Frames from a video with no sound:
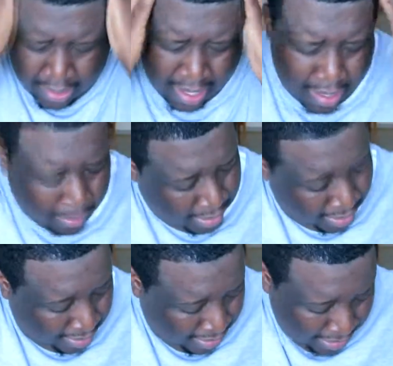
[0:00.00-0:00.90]
down
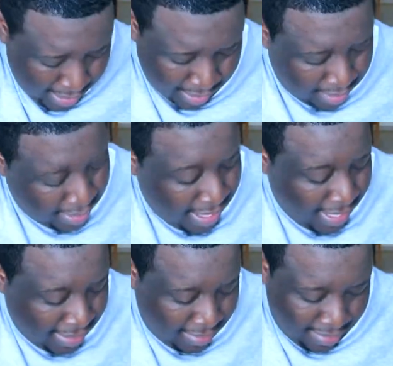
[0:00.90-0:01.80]

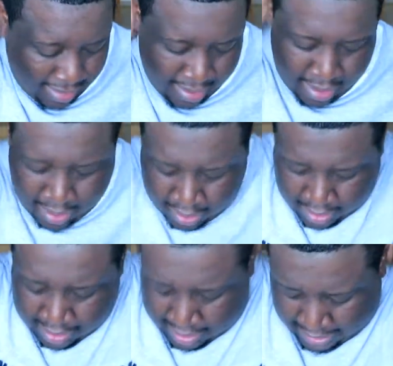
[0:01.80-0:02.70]
sides,
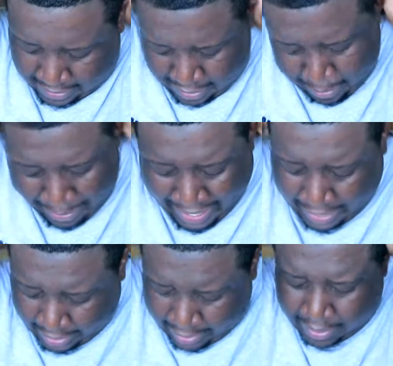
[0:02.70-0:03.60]
and down the
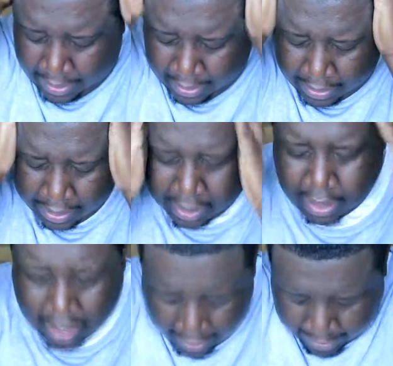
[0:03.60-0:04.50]
back,
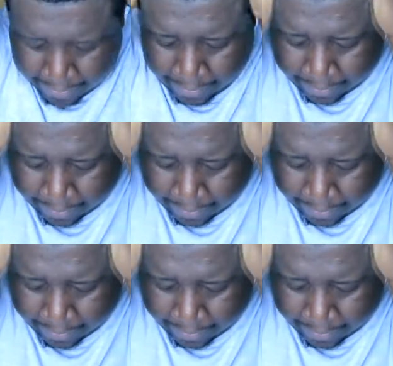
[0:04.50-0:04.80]
just like that.